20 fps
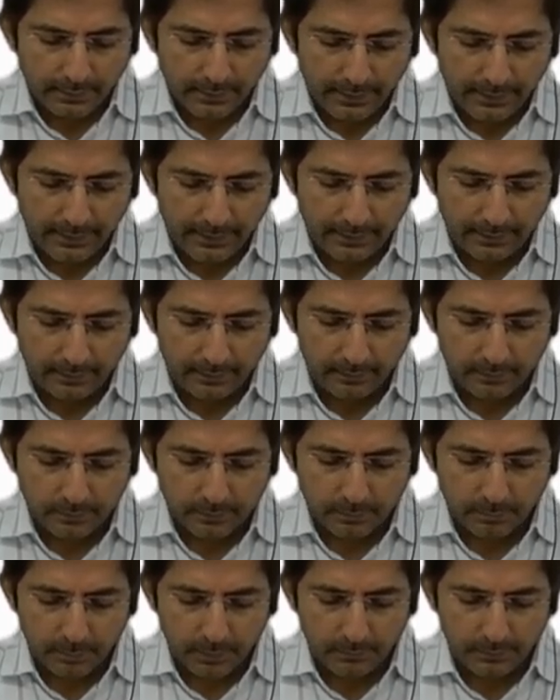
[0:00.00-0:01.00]
in
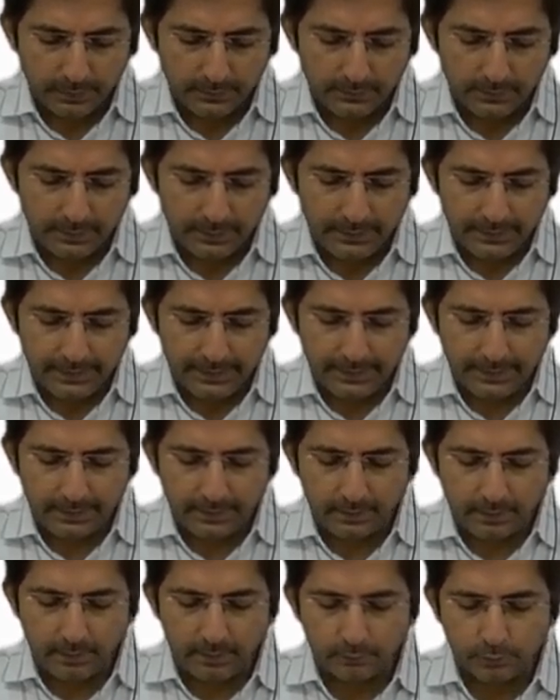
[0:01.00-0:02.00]
terms. But whether DA
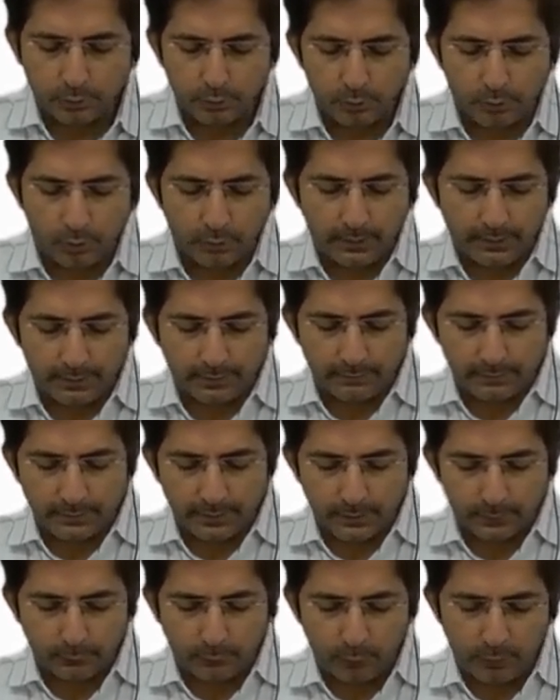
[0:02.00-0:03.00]
in terms or not in terms,
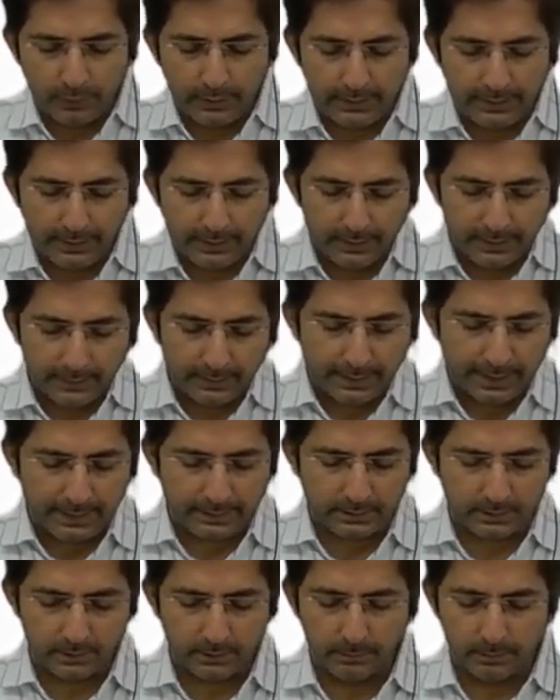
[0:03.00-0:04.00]
it is fully
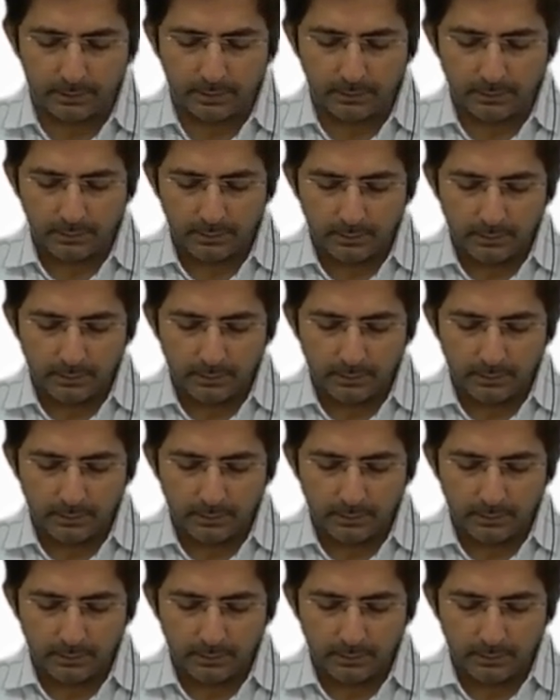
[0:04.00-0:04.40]
taxable.